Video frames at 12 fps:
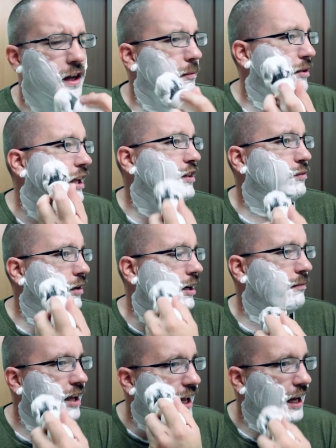But that's what
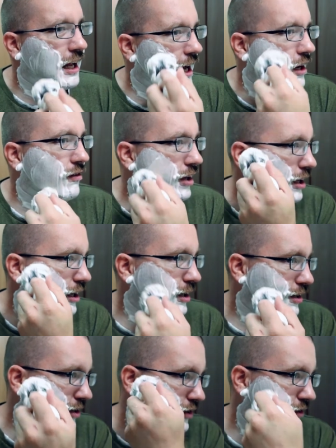I'm getting out of it
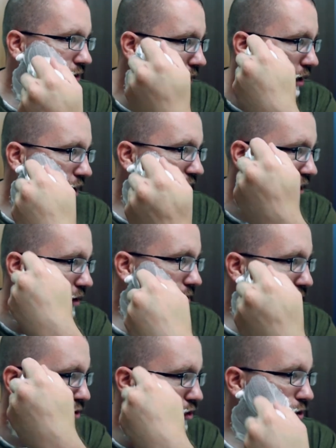is
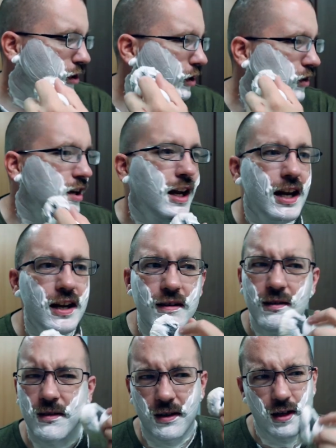sugary.
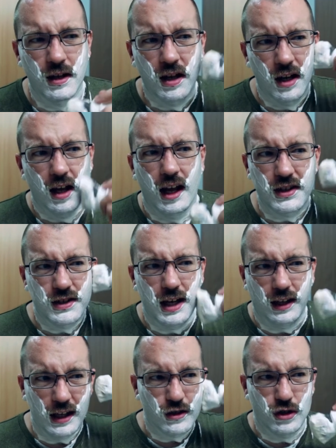It's
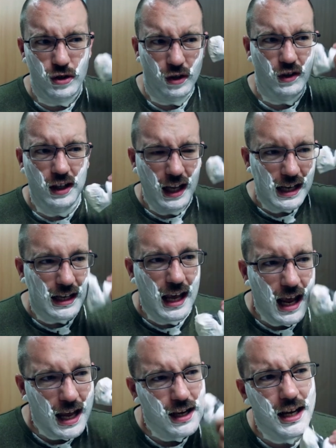not like sugary like
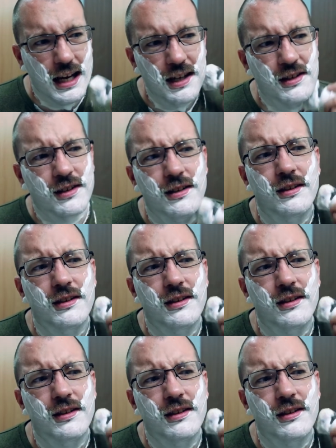candy.